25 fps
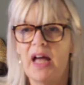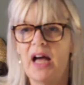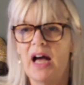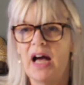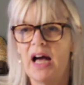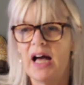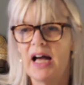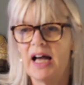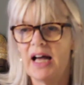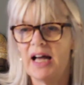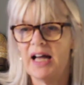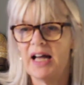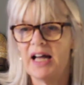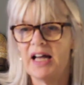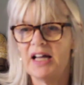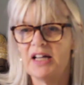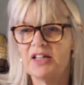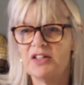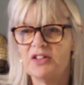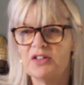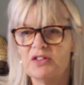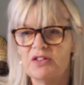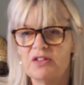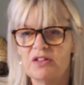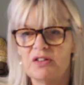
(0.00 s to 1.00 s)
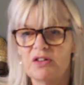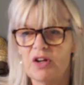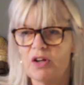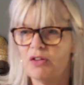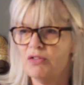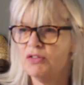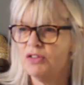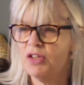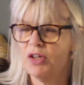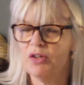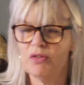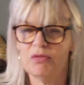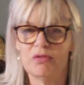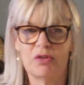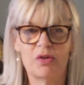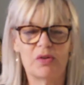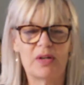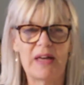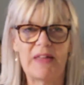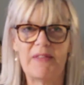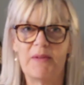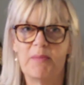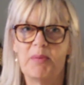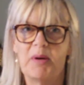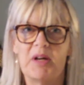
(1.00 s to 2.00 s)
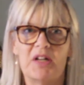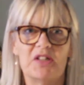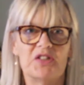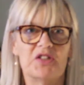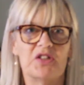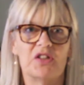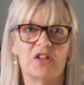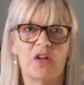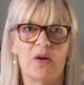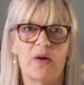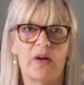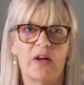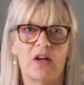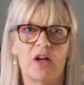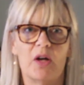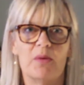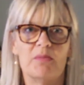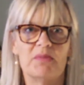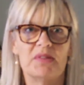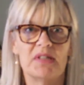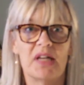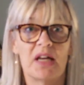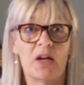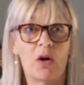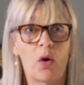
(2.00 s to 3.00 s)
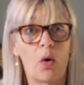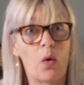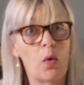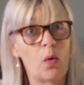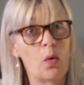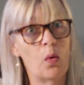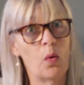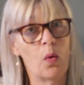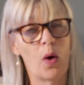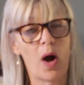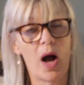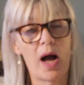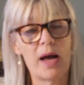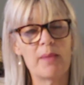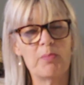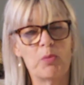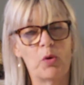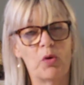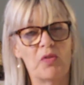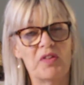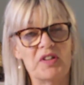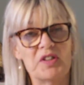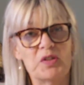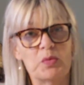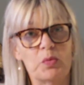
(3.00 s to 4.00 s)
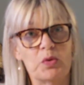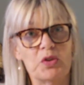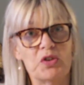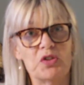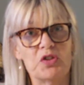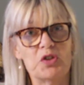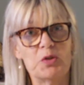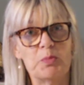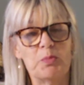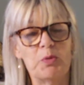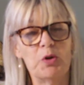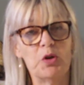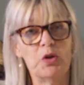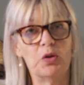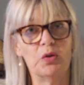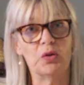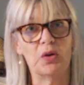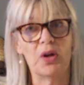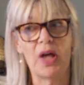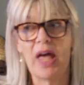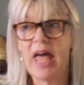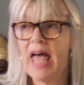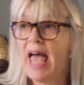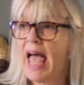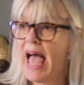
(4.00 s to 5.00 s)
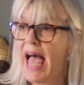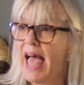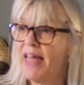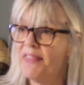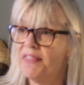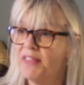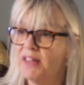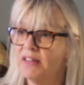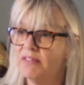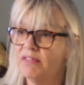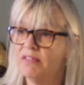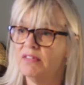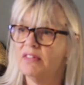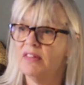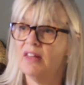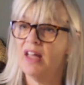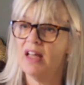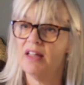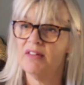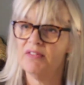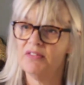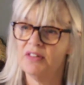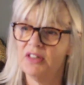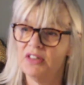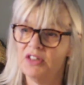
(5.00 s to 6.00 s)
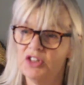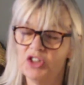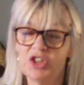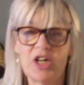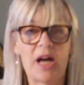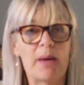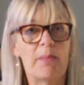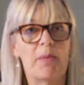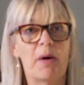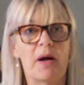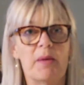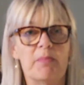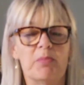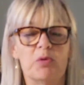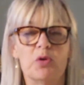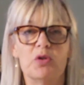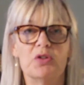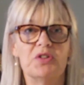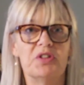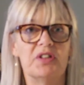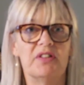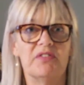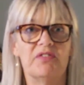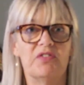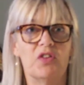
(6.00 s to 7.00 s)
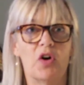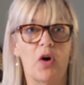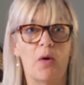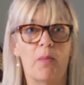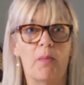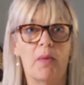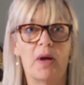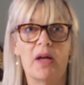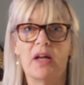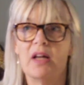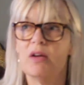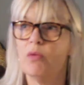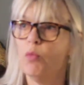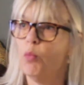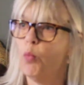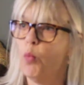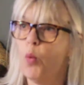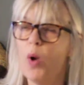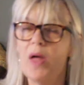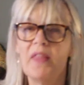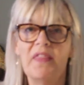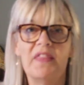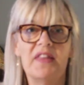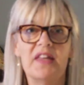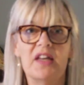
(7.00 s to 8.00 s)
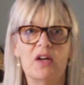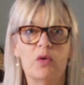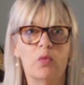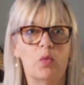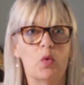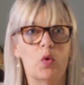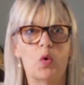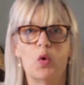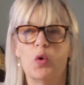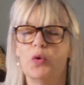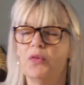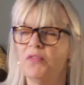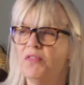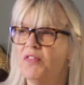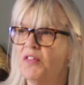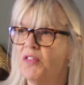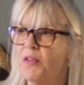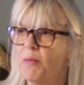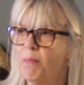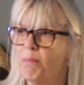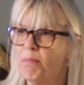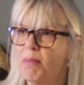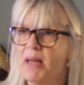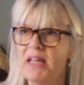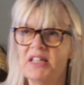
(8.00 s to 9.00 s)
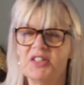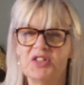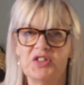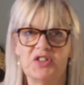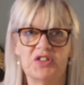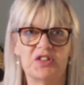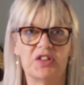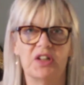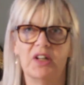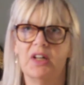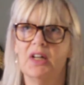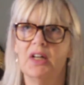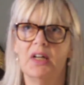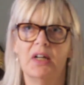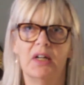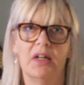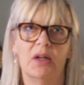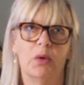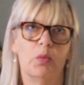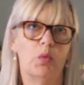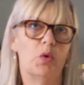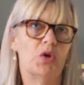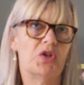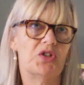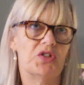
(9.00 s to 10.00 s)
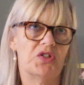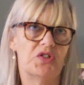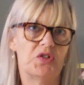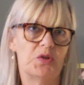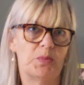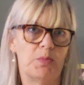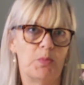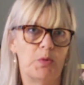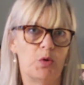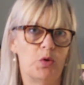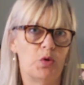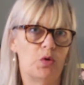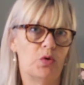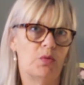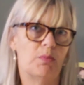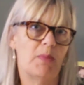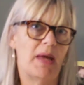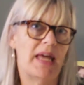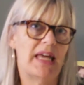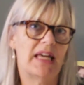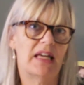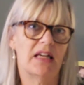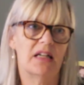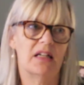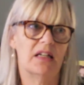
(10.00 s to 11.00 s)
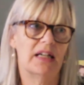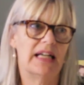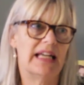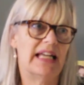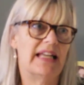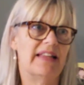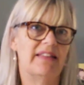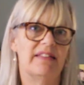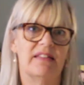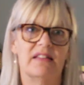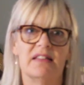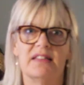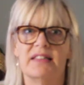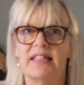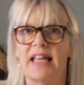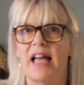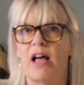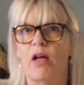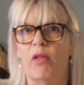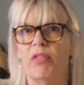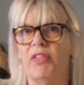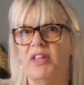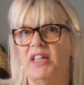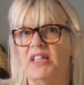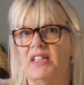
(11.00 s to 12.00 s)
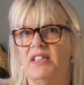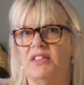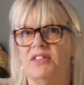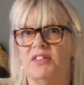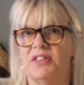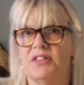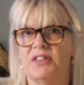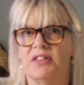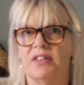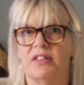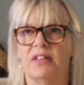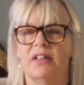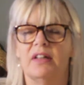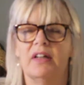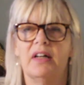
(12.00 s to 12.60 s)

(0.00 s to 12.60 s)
So you get the person going home saying, "Oh, I bought this wooden spoon, and the chap I bought it from won the award for the best wooden spoon maker in the southeast."